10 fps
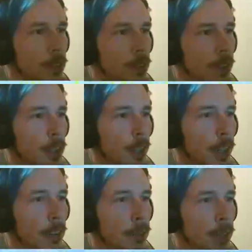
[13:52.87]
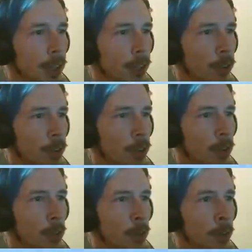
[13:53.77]
A good handful of elk
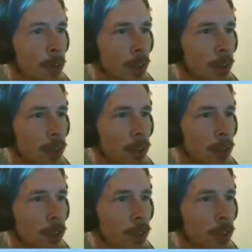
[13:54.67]
would be nice.